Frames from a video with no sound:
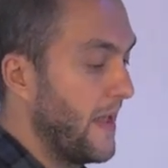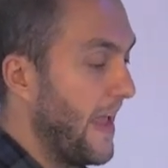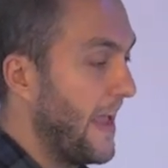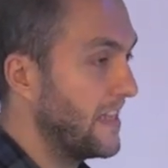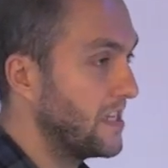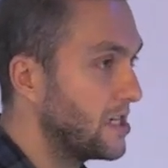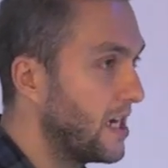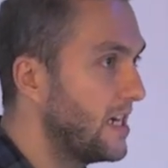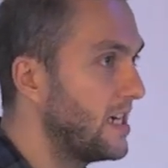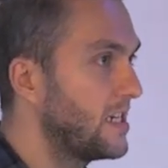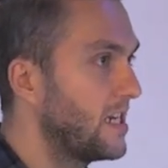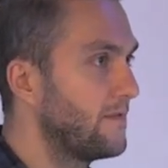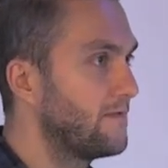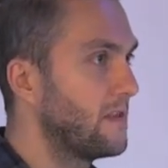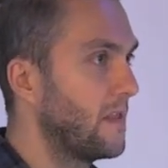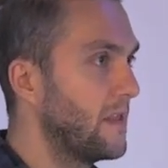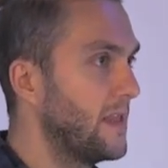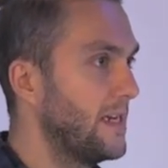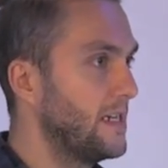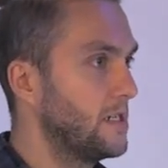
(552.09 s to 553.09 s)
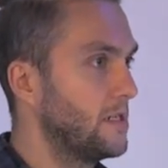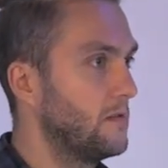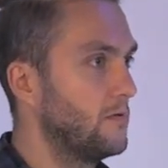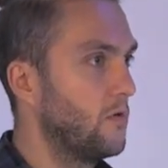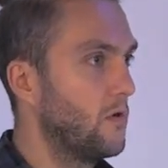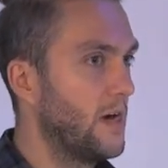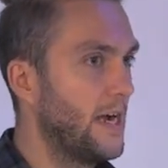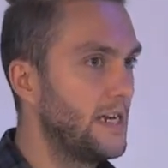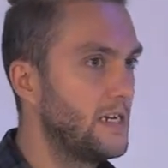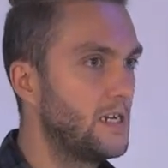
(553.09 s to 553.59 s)
And right after that,
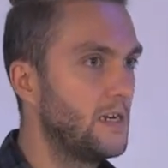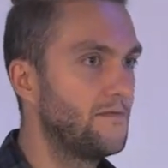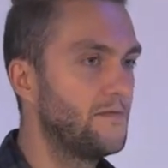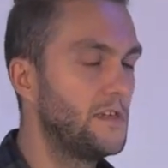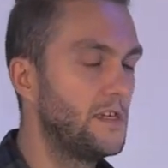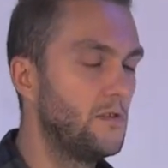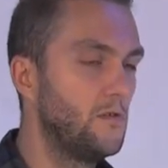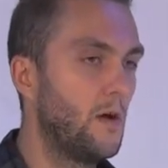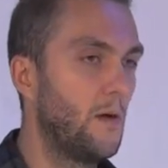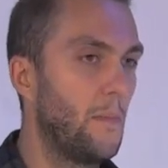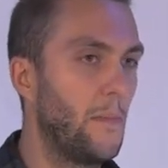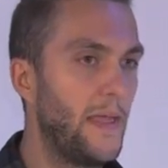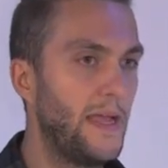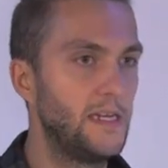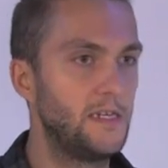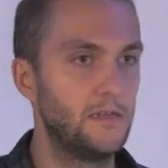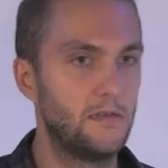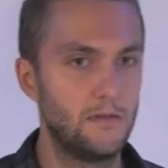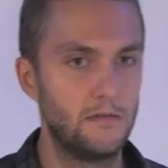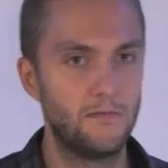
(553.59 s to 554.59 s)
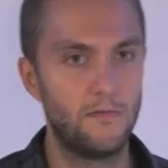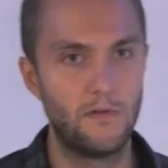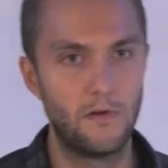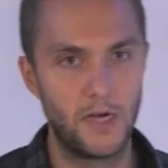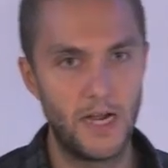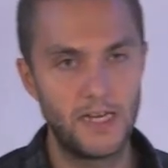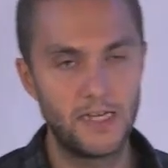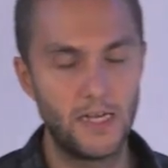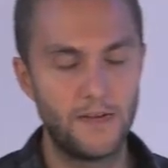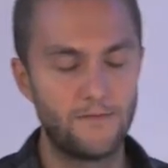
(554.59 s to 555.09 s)
right after you update it,
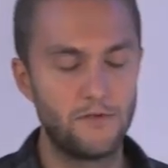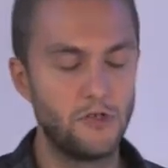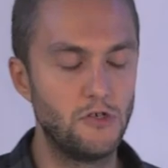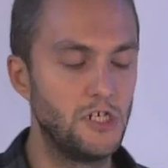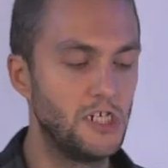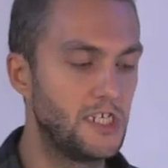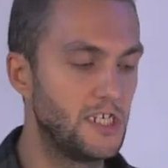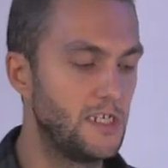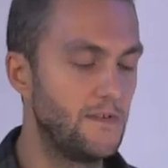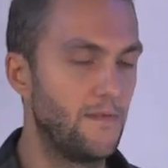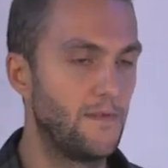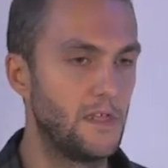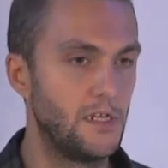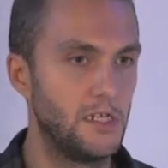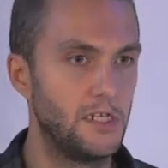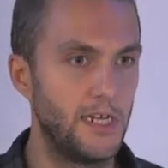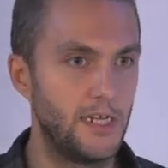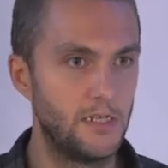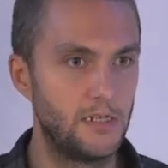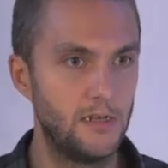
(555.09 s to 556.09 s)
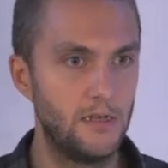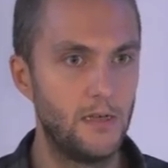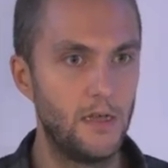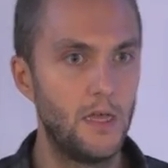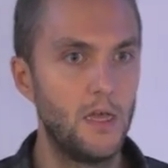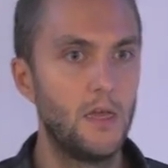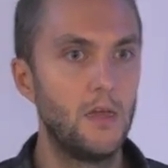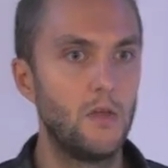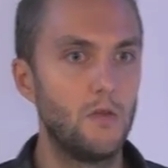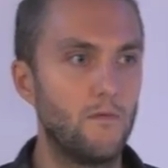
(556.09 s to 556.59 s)
right after you receive the data,
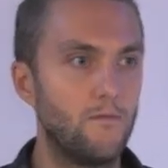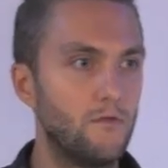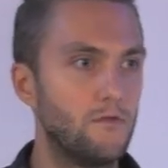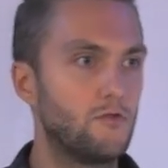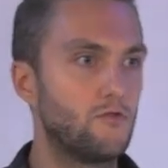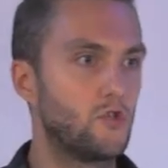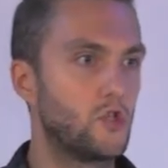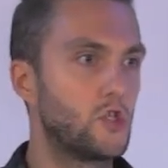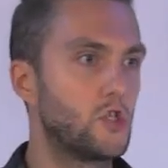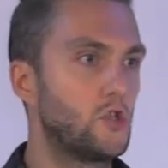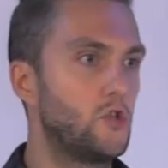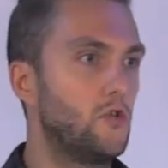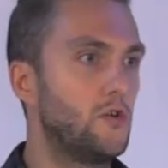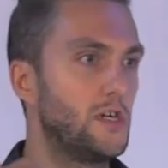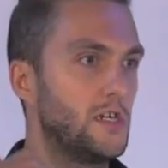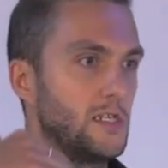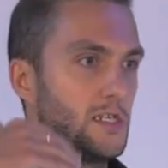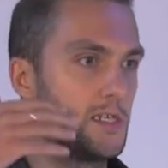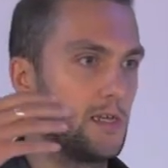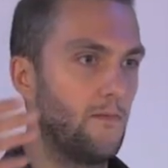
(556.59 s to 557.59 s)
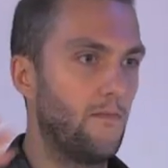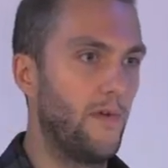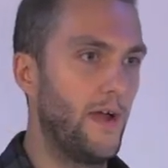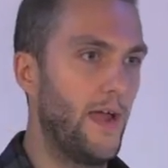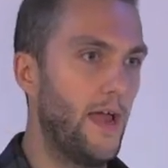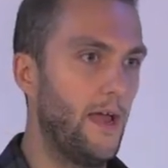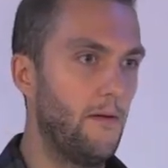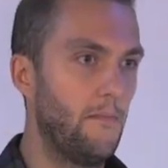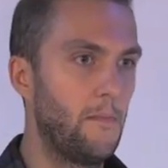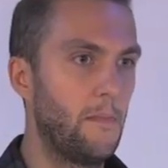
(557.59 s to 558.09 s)
you want to store it
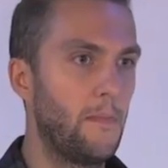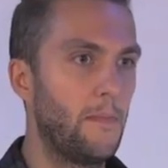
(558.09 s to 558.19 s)
somewhere.